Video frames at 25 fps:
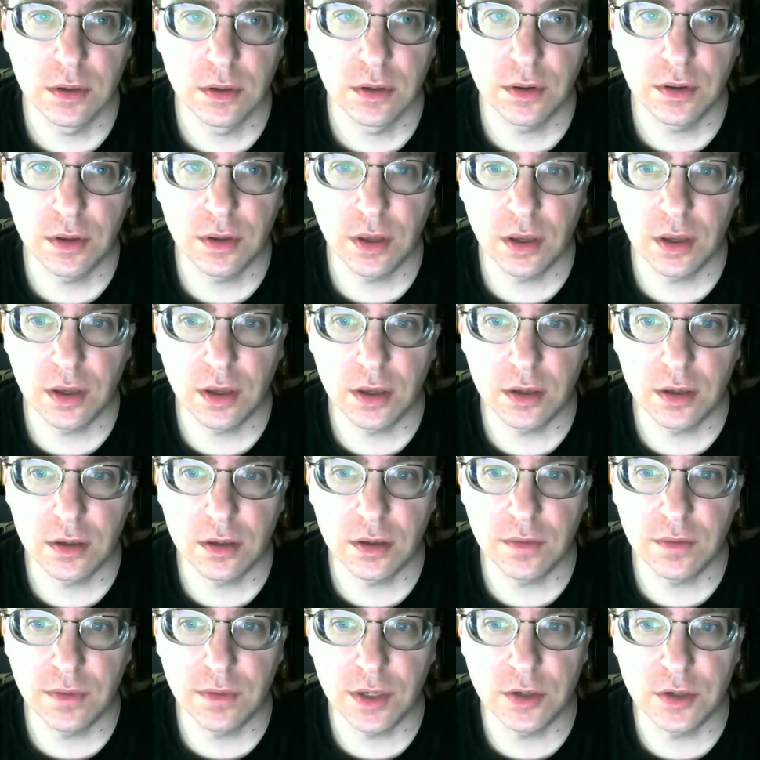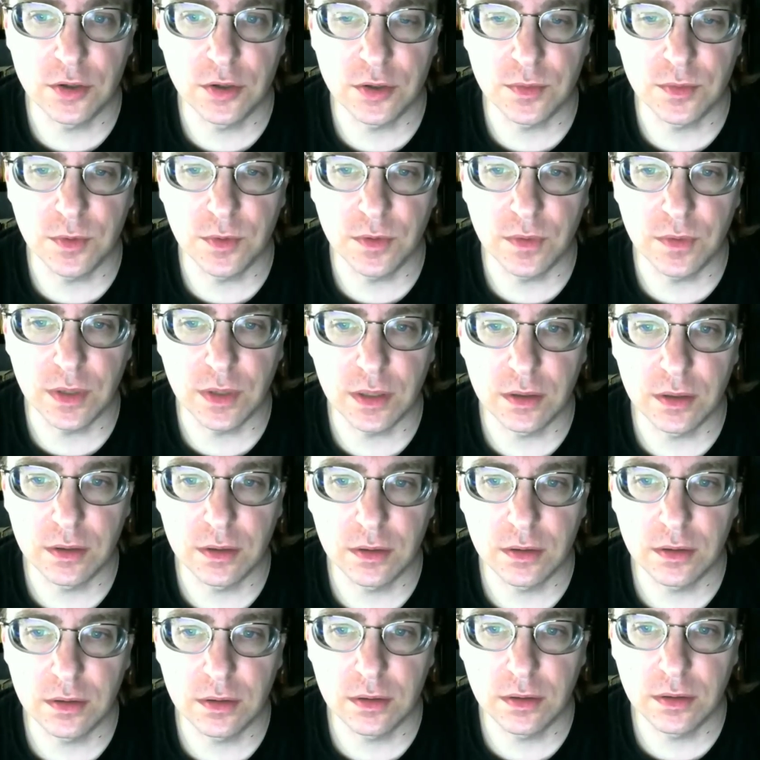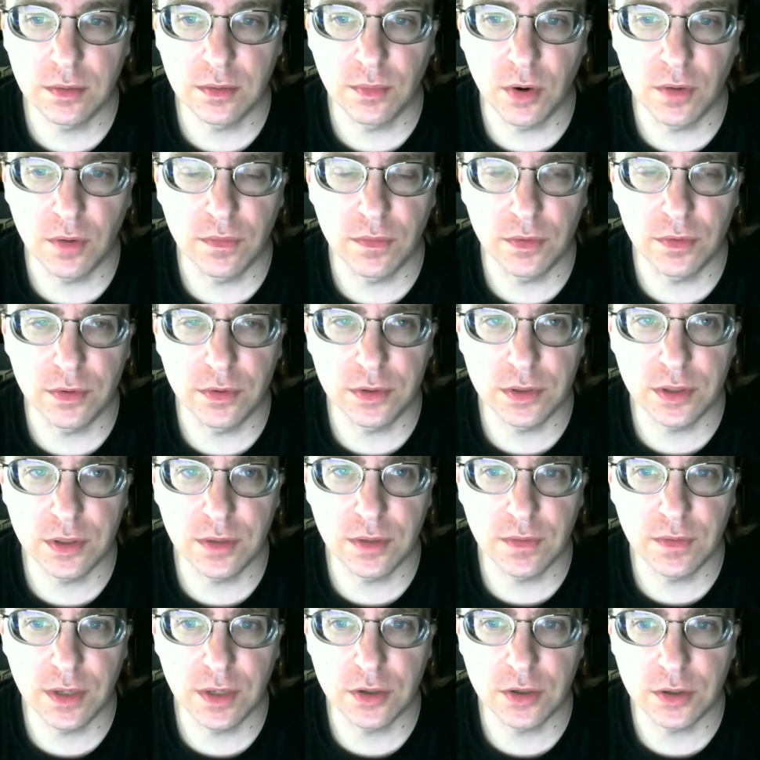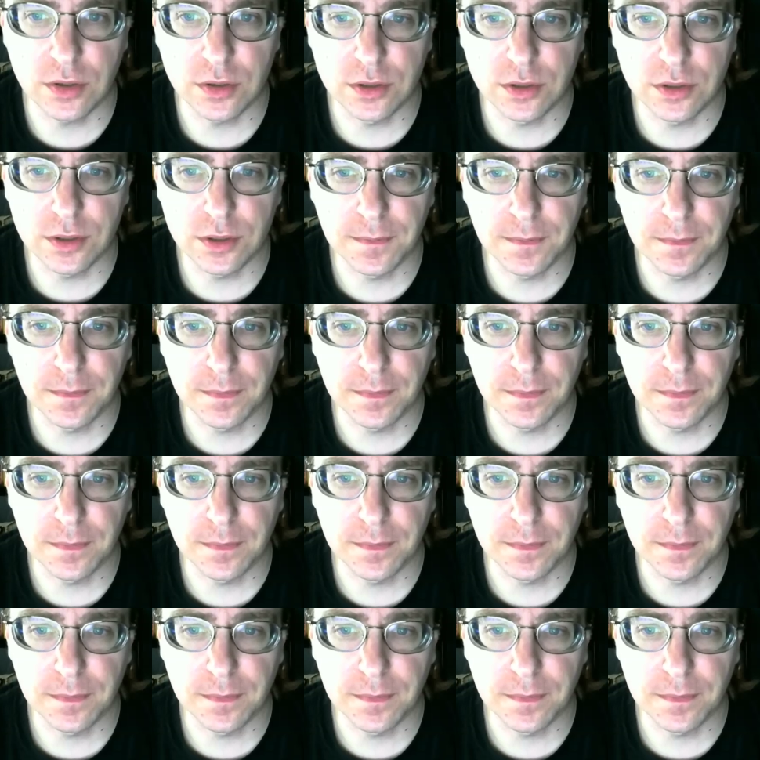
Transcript: the Avengers movie, the Marvel's The Avengers.